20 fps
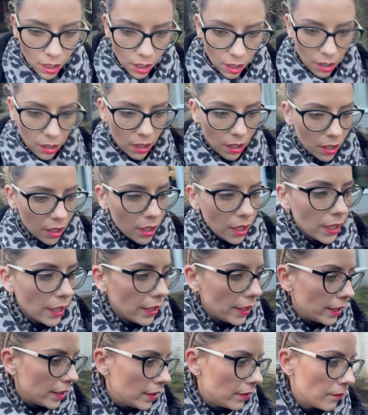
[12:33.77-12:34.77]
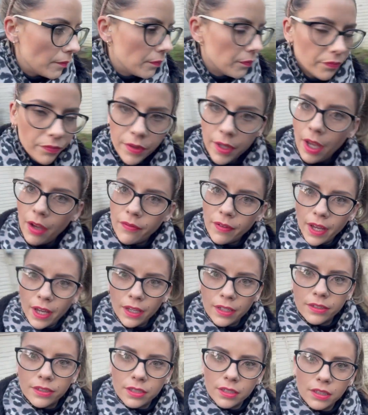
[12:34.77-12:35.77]
I have
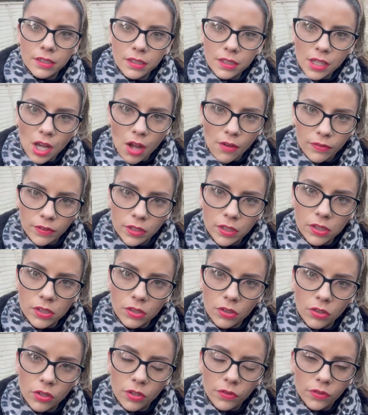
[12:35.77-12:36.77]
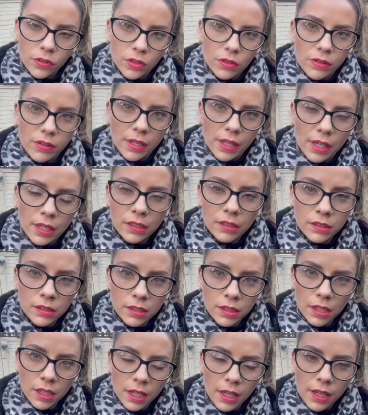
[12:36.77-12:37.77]
had covers on a few
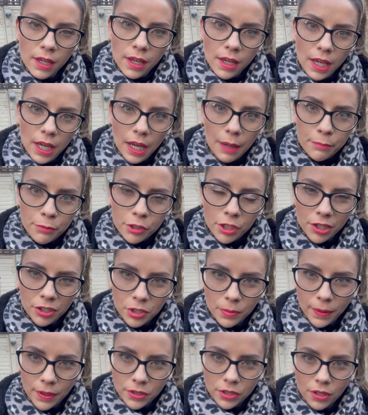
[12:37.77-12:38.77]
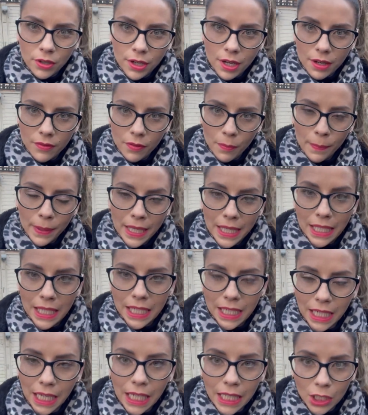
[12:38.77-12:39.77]
things. I'm just about to go and have a
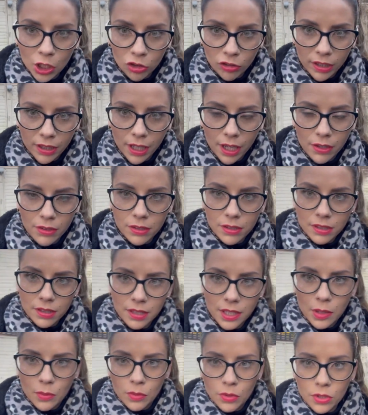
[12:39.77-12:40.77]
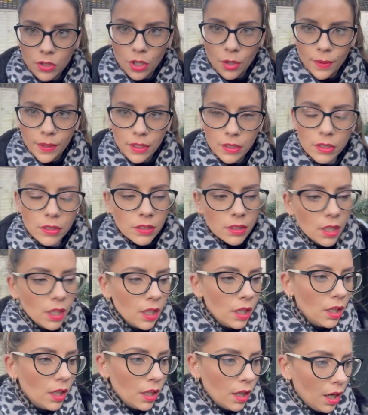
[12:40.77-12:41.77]
peek in the greenhouse to see what's going on.
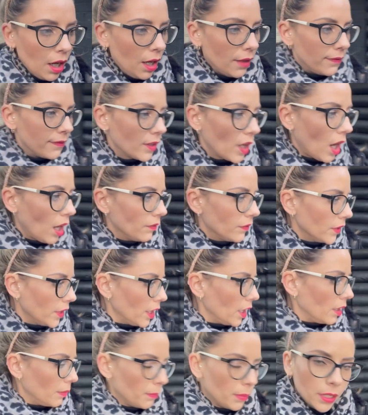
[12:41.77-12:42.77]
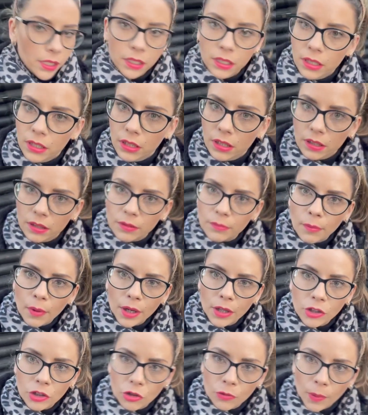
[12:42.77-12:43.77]
I've covered up my
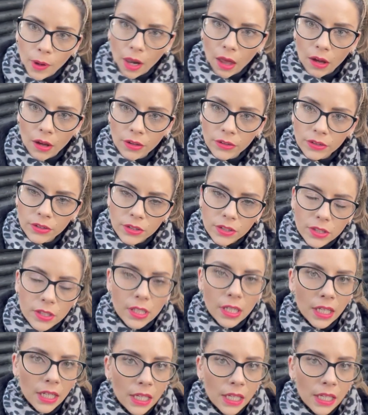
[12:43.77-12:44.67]
new plants.